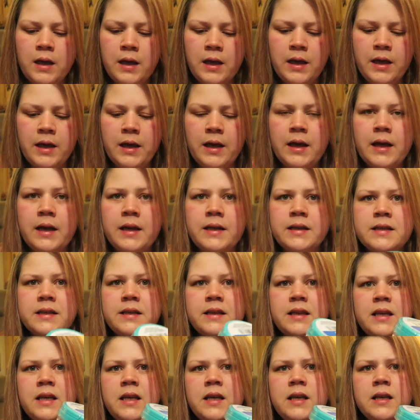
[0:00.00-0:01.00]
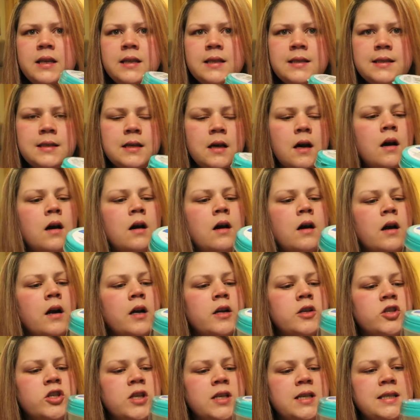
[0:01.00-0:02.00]
And these
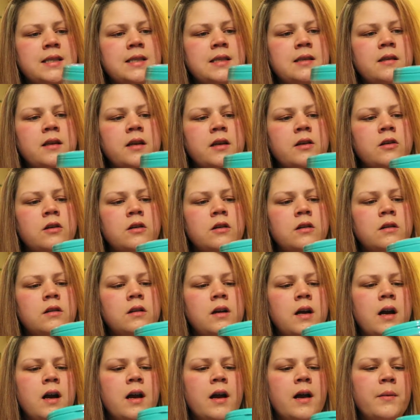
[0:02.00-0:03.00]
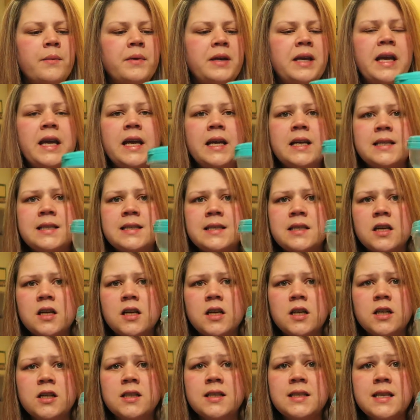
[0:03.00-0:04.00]
are just little um,
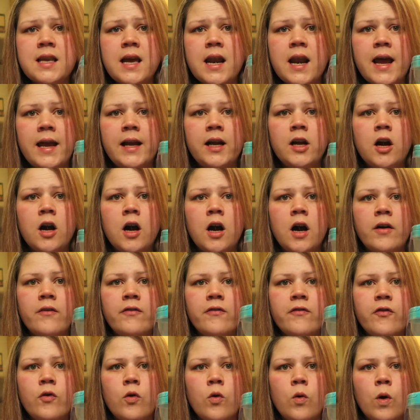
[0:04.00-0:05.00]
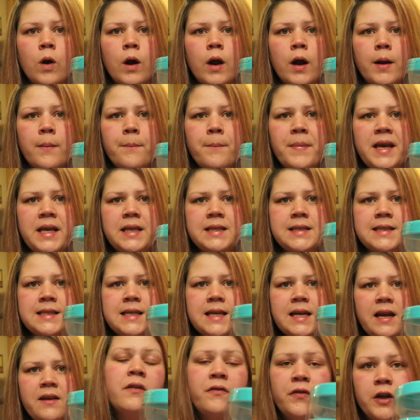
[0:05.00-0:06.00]
canisters that I got for
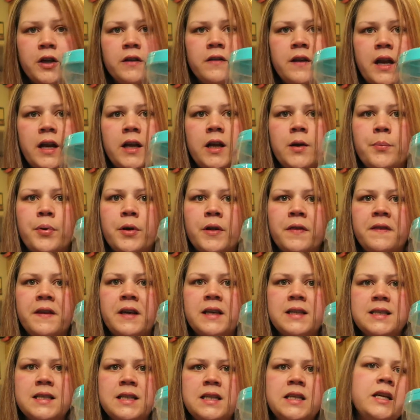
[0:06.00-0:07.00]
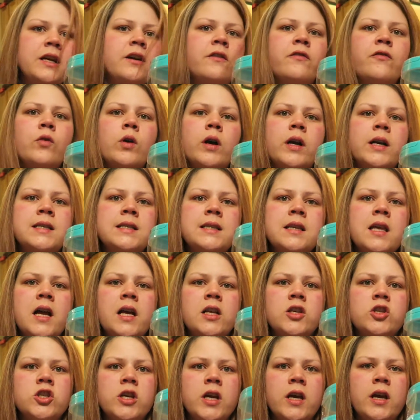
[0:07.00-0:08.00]
Mason. I figured that I could put things in here for his
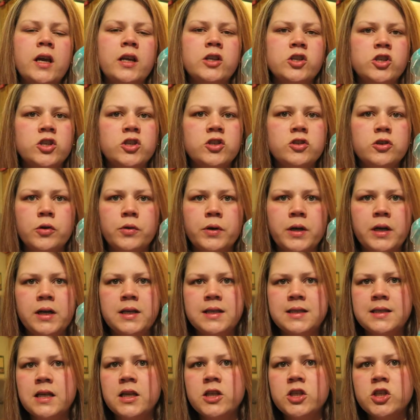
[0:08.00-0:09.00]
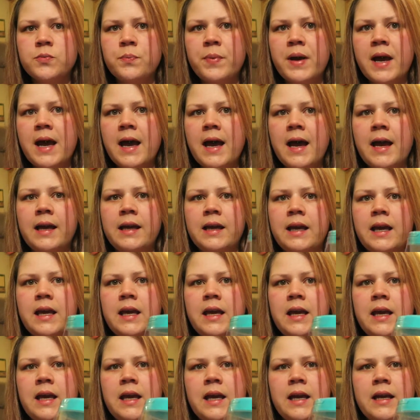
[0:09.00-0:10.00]
lunch and just throw it in his lunch bag.
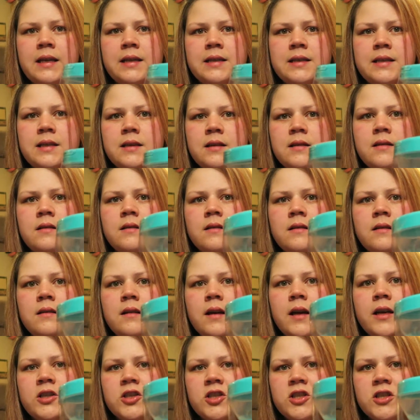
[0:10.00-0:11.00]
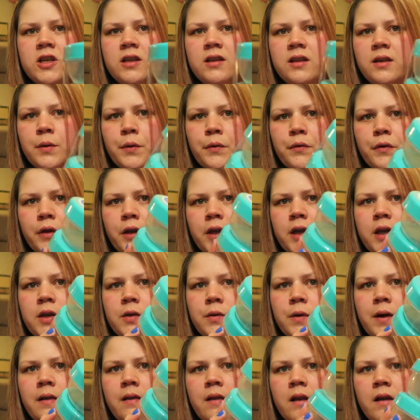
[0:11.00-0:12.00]
And I just thought they were really
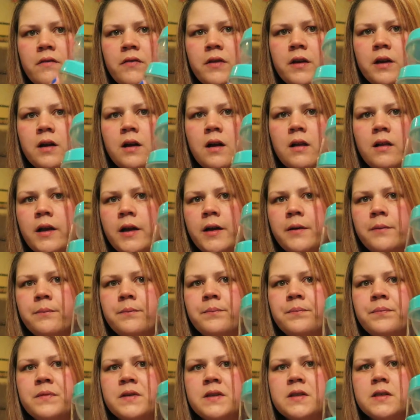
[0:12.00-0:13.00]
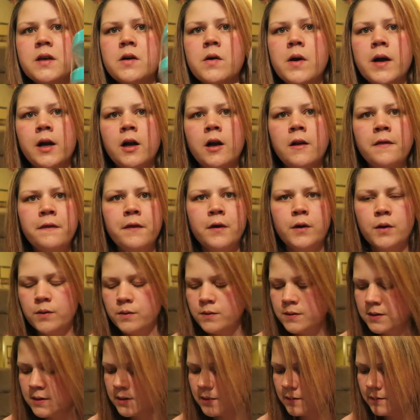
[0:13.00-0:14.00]
cute. I love the color. So I got
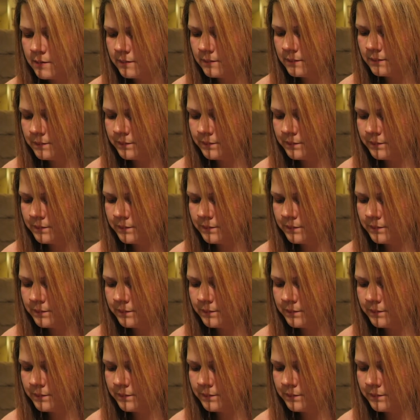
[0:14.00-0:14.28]
those.